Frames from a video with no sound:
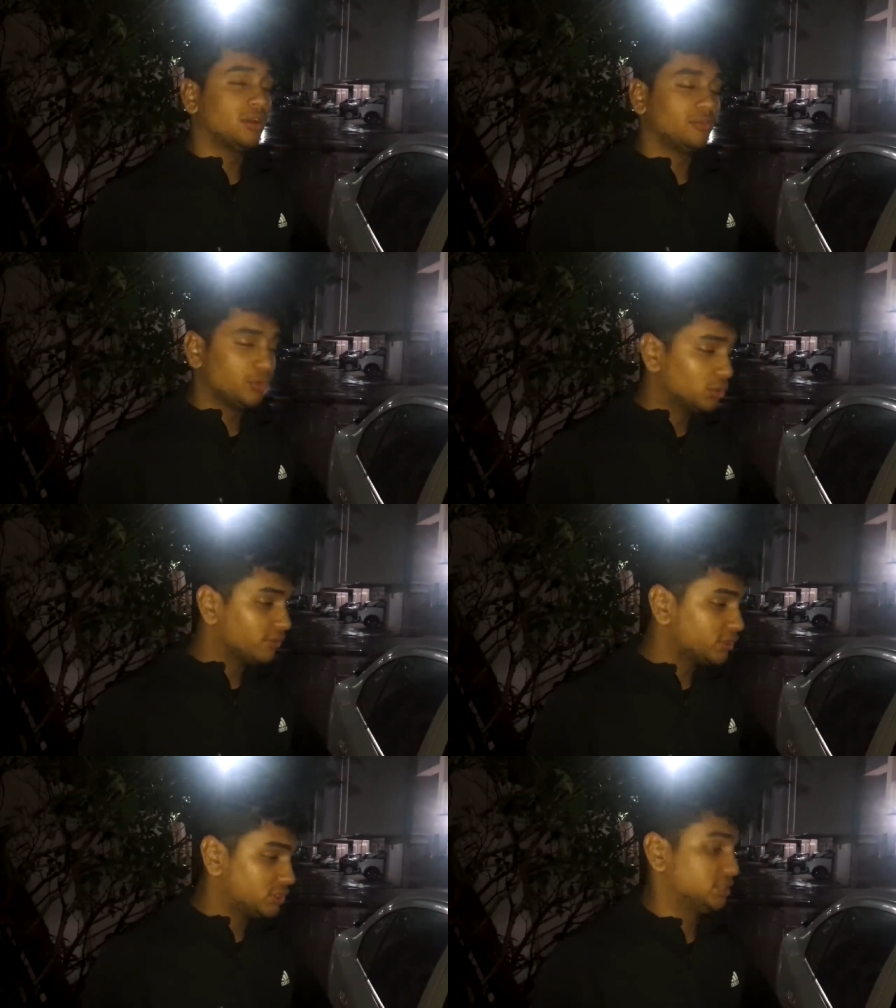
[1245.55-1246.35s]
uh, fuel
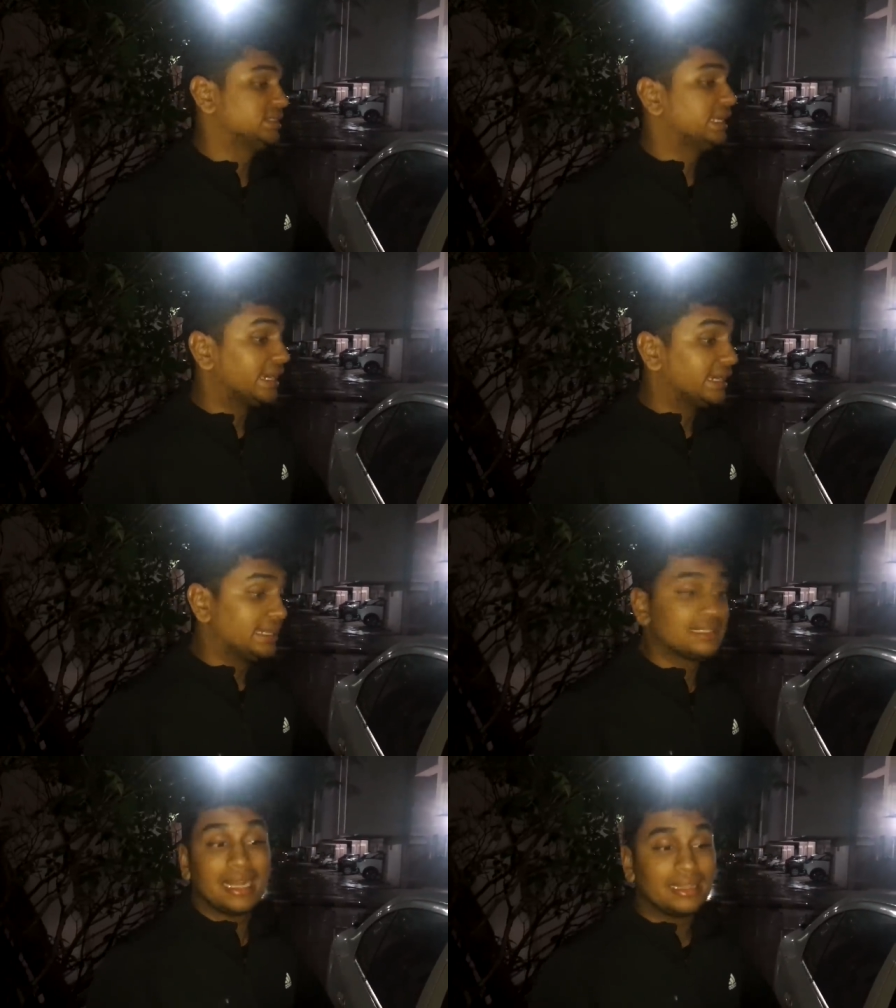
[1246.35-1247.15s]
efficiency
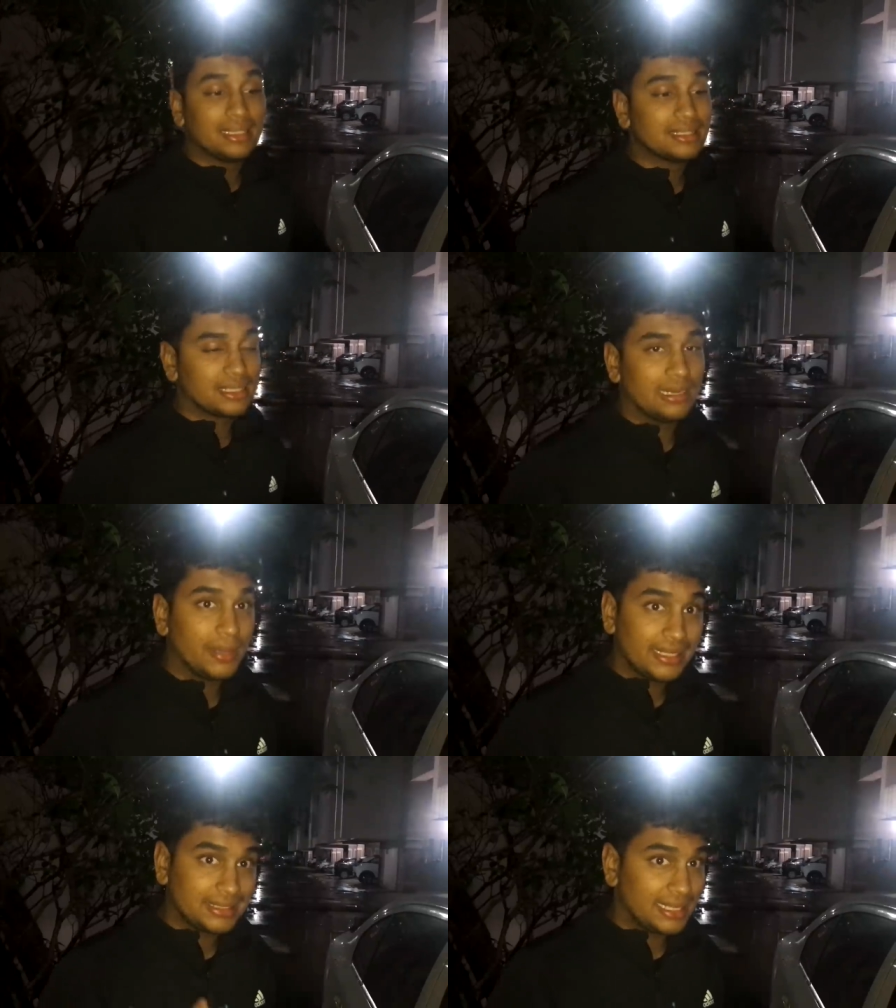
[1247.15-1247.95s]
ratings like this in
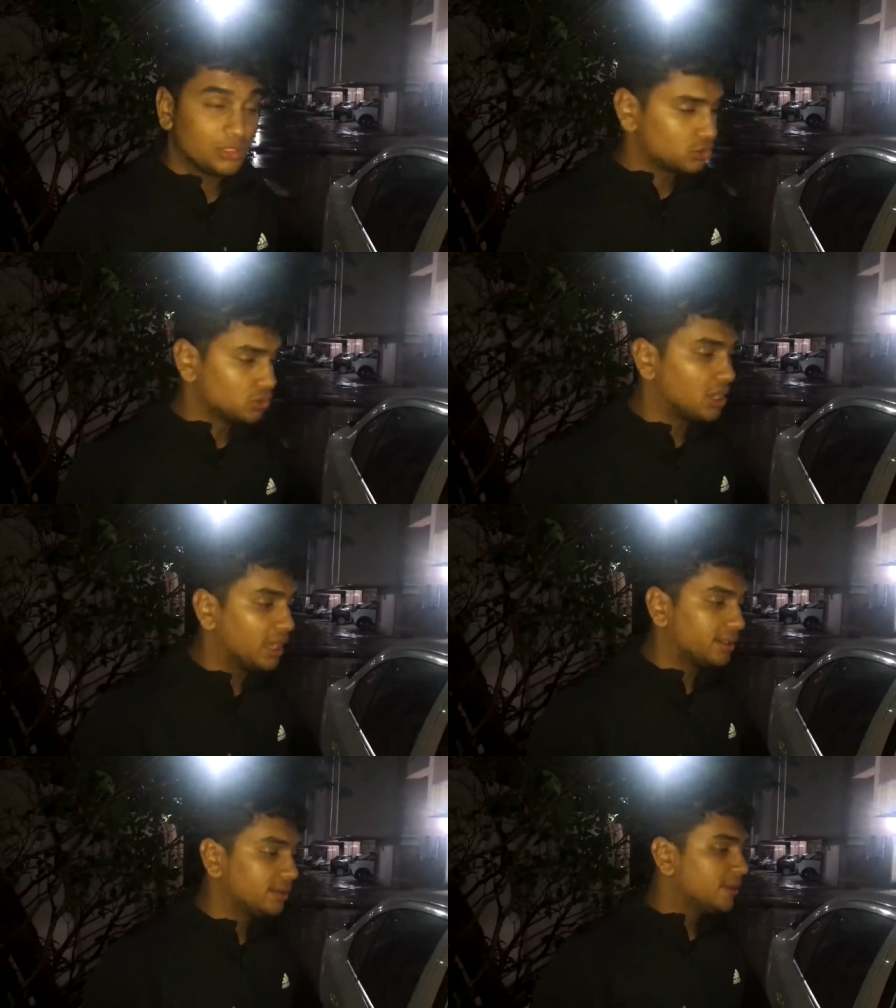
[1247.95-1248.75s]
my stage two car.